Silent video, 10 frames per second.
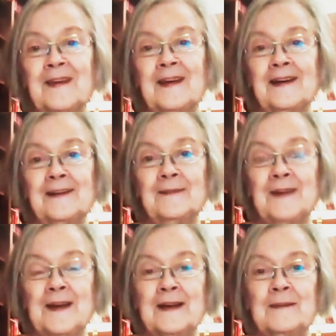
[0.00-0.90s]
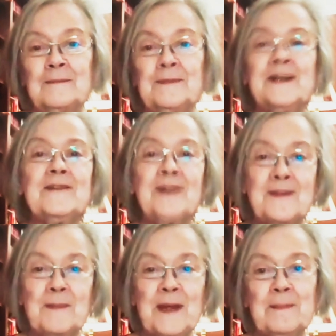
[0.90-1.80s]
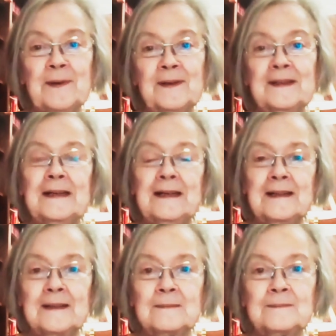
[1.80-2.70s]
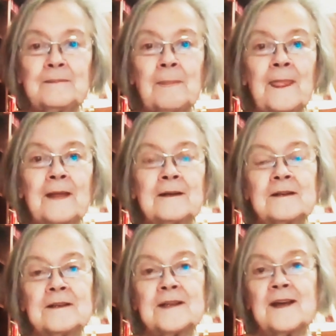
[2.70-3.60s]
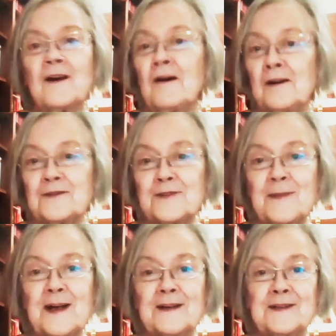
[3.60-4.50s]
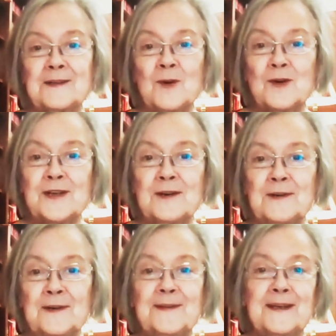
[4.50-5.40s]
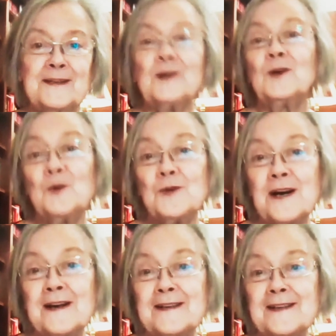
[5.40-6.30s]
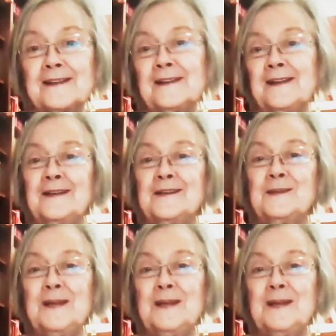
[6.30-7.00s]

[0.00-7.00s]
But if other people take heart from that as a motto and think it's a good idea to